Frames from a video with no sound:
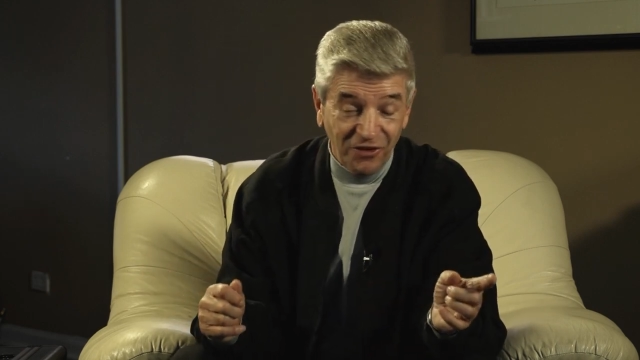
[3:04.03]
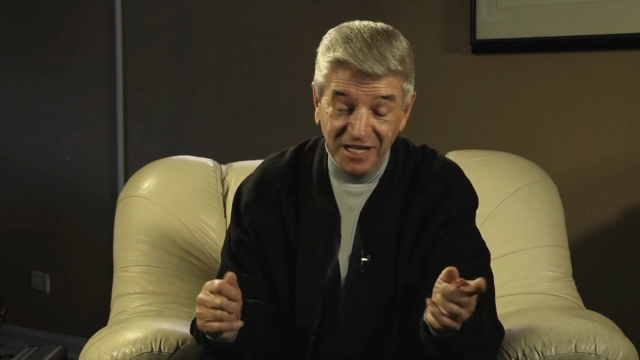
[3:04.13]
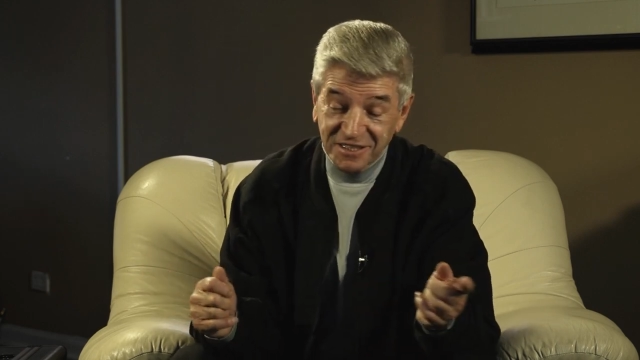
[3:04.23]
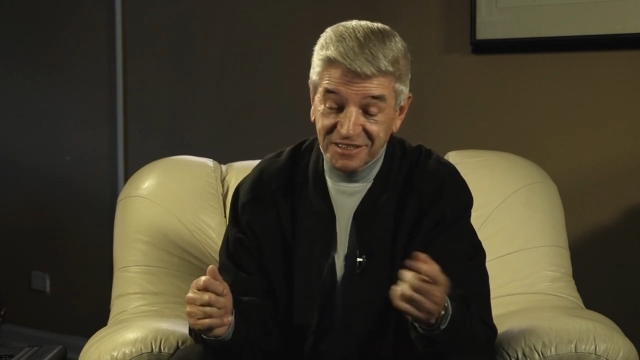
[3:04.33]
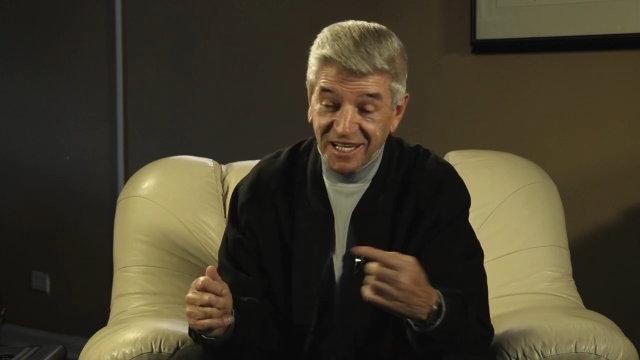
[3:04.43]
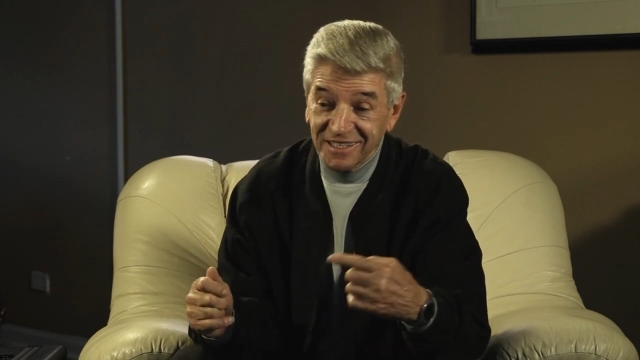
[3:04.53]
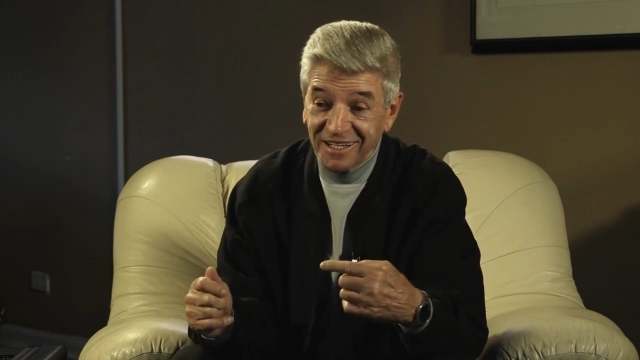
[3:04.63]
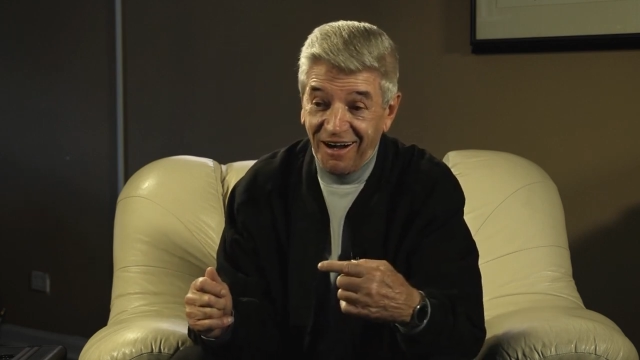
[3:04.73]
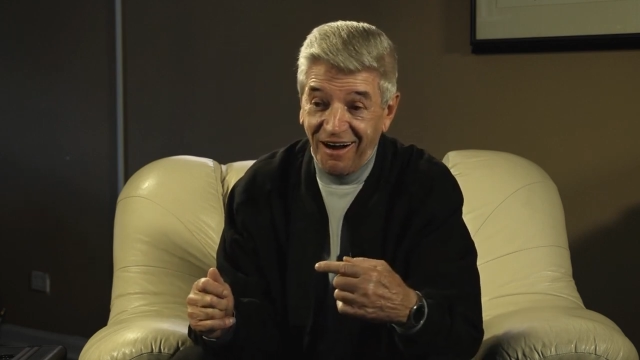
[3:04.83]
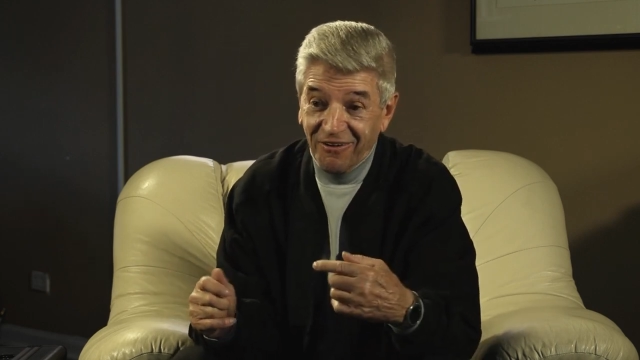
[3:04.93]
nights inside the
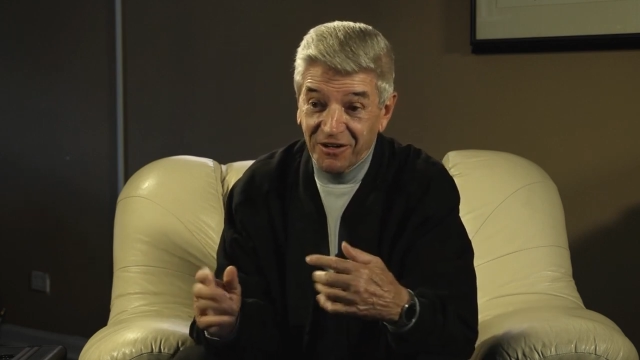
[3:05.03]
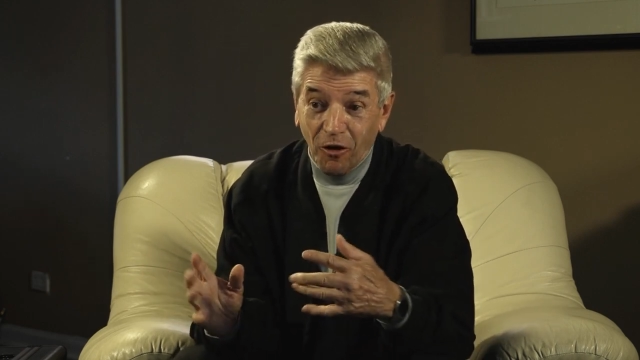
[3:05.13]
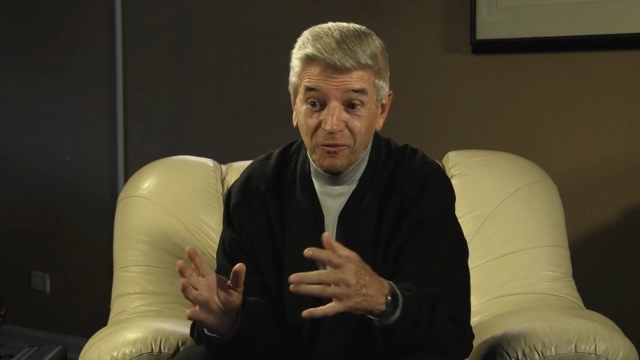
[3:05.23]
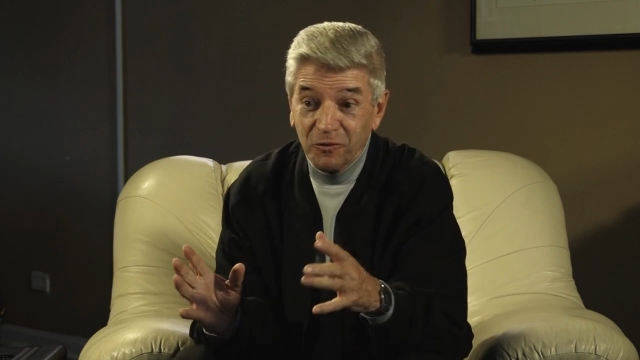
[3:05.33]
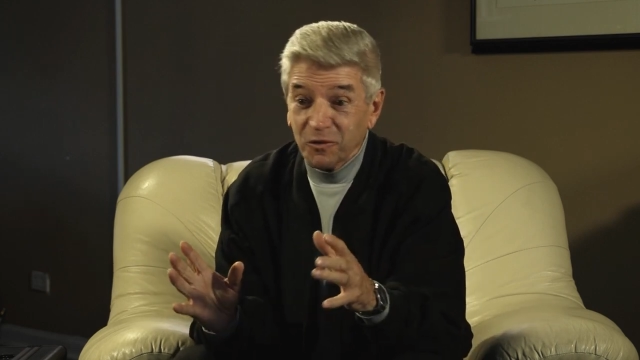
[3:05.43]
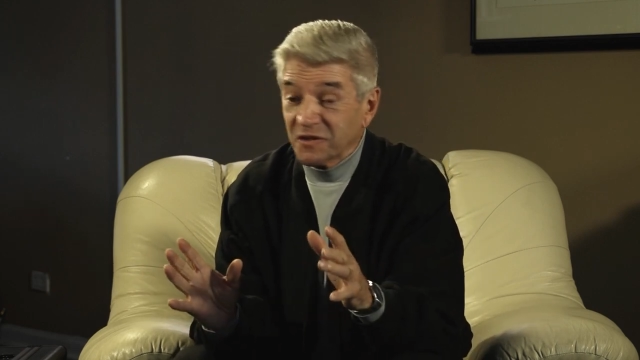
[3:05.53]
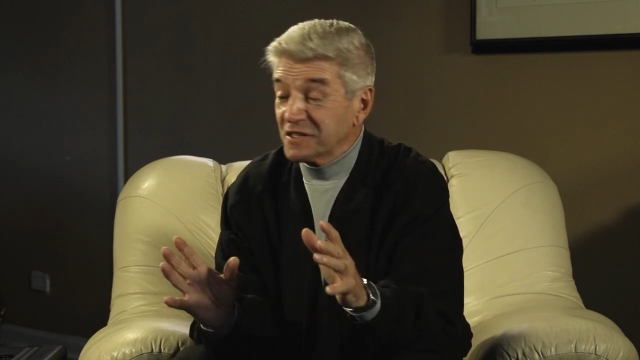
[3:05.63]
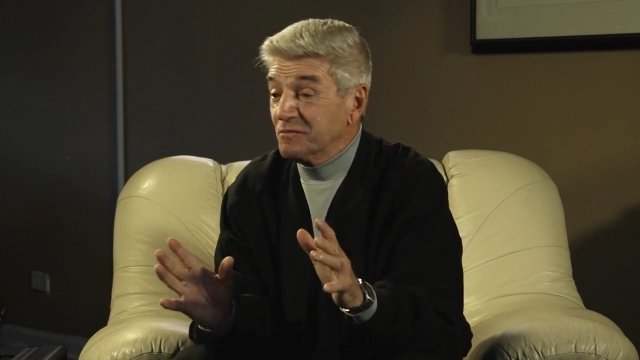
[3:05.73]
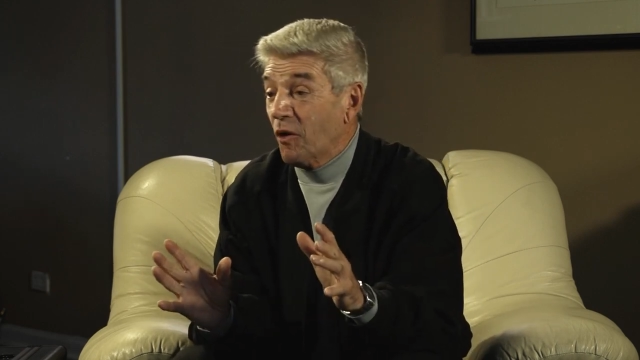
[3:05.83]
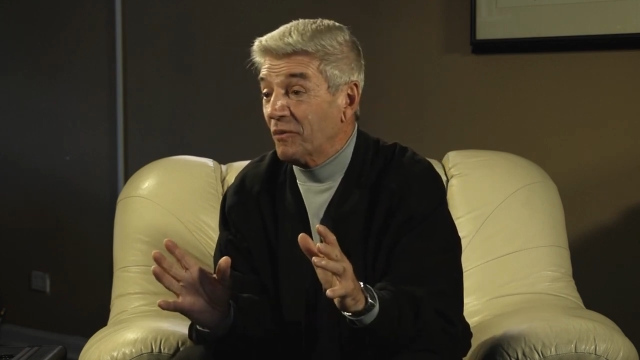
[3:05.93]
car, had all been worth
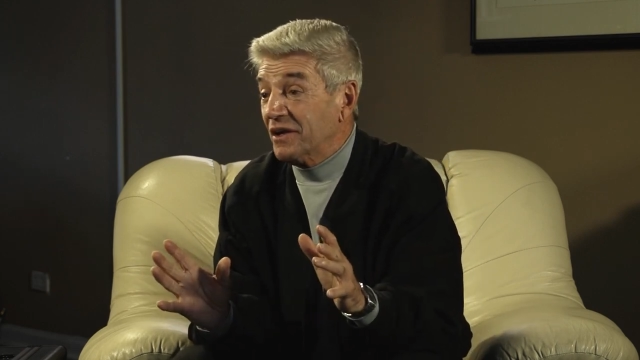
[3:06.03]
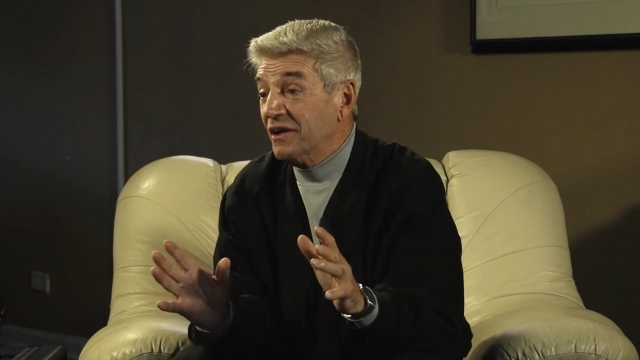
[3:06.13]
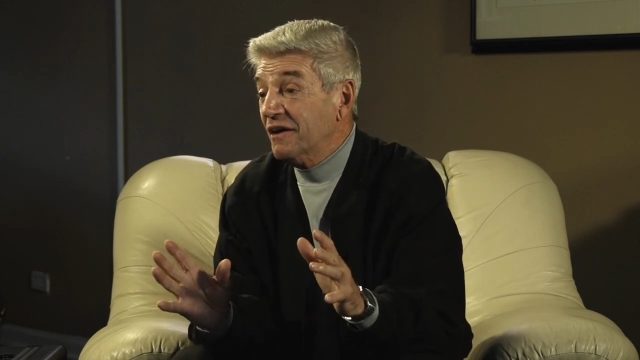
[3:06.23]
this moment.